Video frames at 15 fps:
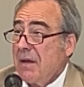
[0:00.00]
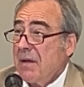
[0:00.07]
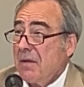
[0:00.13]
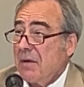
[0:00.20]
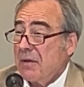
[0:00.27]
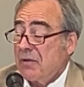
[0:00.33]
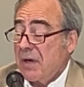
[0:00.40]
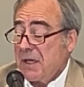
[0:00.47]

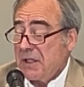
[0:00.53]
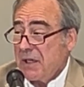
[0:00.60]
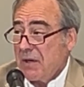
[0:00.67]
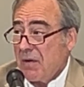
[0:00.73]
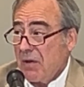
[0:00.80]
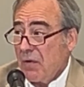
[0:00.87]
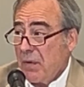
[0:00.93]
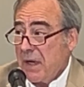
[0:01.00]
you're trenching
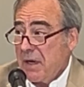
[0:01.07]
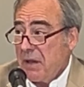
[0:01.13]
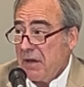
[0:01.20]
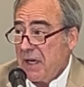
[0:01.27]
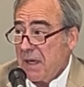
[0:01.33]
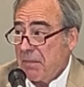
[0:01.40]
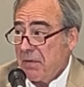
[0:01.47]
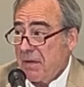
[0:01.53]
all the way to the
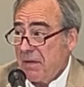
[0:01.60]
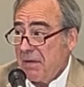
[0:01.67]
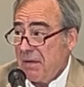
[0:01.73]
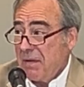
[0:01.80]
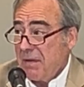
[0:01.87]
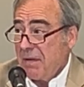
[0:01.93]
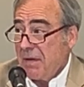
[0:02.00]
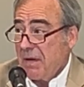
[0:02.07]
depth
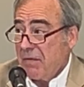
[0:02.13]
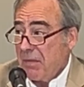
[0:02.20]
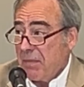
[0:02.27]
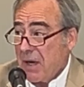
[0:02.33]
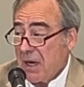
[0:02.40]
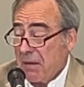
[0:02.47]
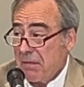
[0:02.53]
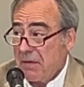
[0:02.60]
of the
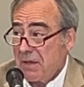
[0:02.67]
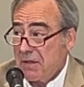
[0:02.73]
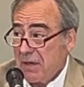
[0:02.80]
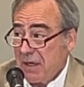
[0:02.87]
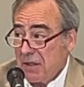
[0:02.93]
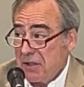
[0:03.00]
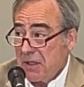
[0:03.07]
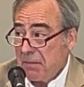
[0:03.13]
bottom of the
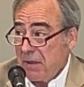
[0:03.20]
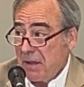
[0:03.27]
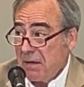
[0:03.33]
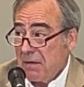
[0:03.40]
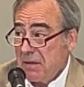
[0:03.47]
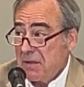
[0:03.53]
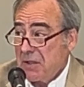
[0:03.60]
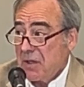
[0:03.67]
trench,
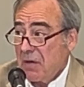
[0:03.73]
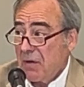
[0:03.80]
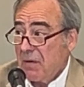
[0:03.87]
so